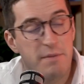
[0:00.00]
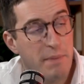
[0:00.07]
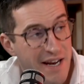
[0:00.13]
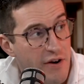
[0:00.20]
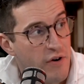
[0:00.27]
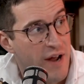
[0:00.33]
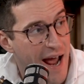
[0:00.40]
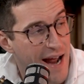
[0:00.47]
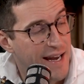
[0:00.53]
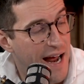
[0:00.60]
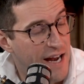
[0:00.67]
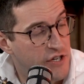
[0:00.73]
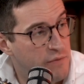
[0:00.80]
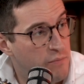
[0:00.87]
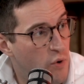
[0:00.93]
Depending on how
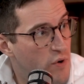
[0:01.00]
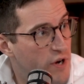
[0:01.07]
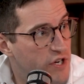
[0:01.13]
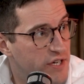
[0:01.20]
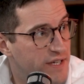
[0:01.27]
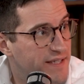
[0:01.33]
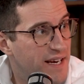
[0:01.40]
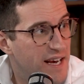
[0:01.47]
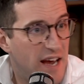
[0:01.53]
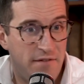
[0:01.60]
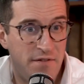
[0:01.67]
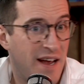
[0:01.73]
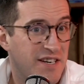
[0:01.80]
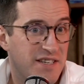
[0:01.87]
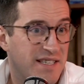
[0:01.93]
large your mortgage is, if
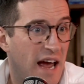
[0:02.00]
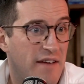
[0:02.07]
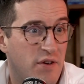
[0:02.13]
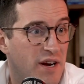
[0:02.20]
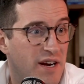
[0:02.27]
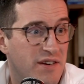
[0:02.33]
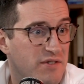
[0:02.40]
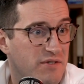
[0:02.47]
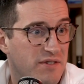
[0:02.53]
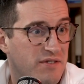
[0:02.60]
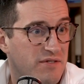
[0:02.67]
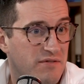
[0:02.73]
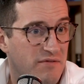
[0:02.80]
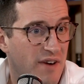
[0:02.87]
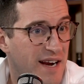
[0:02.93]
they just gave you an
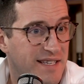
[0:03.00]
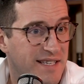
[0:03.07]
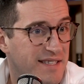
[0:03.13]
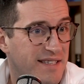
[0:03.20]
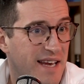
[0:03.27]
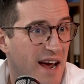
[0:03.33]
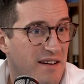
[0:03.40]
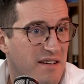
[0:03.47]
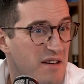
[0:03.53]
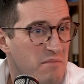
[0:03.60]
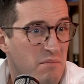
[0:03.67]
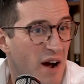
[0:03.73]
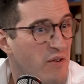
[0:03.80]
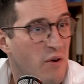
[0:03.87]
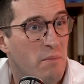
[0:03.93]
interest rate discount,
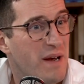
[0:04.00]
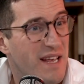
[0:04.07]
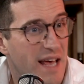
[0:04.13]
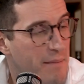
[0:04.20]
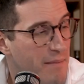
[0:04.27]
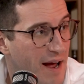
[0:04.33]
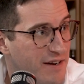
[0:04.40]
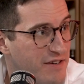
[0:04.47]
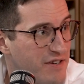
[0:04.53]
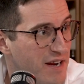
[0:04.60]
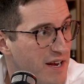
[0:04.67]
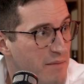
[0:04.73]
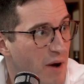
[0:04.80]
might not be that much.